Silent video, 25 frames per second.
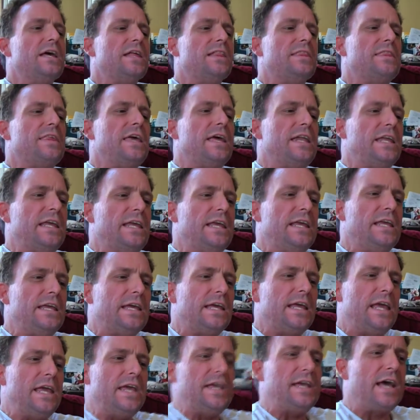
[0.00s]
that he
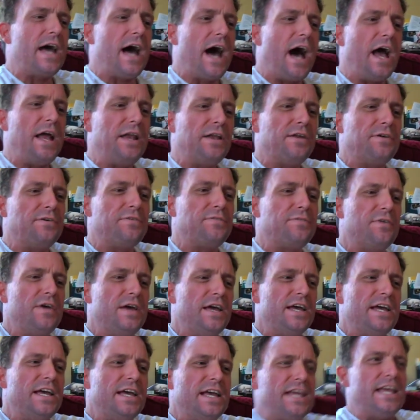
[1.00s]
he kind of
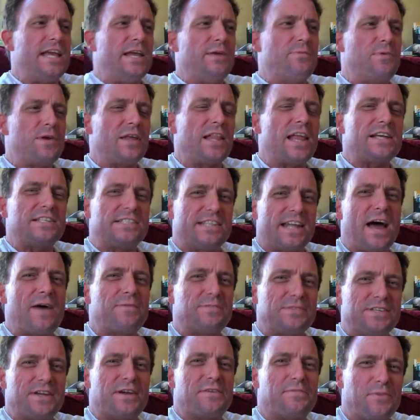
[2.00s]
he realized that I
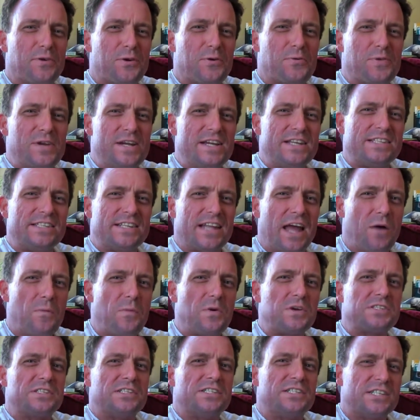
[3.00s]
was there for a reason. I
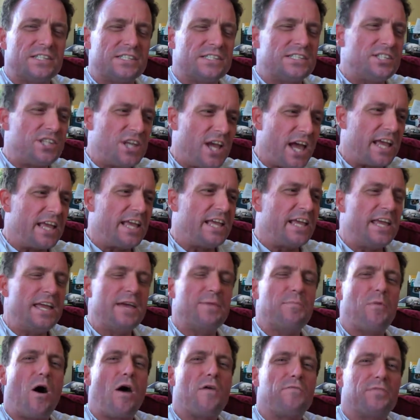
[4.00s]
wasn't just checking
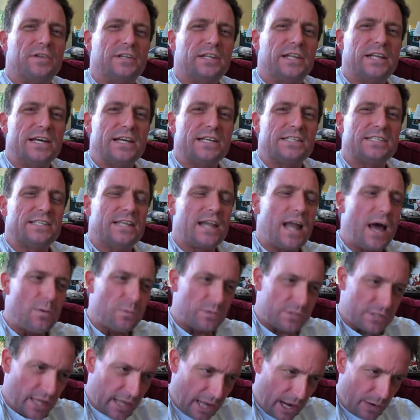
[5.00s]
him off a list. That I
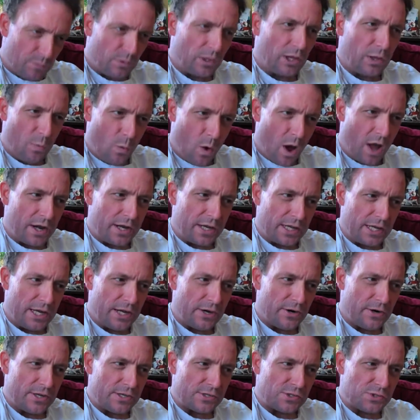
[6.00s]
was like I really wanted to
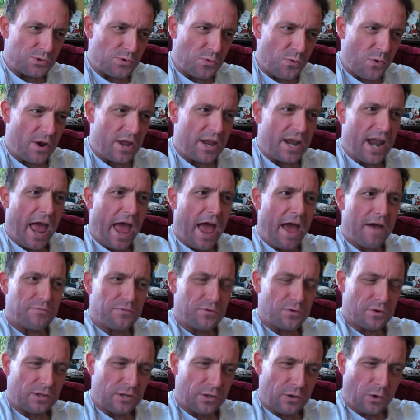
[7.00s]
hear his story. And
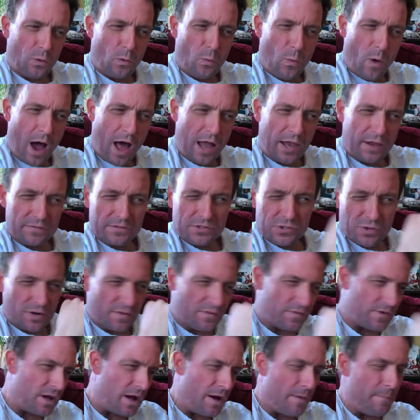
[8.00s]
after a little while of sort
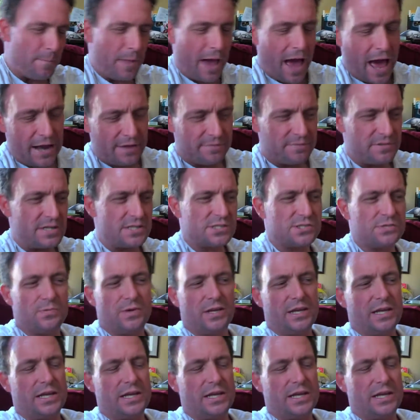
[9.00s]
of combativeness in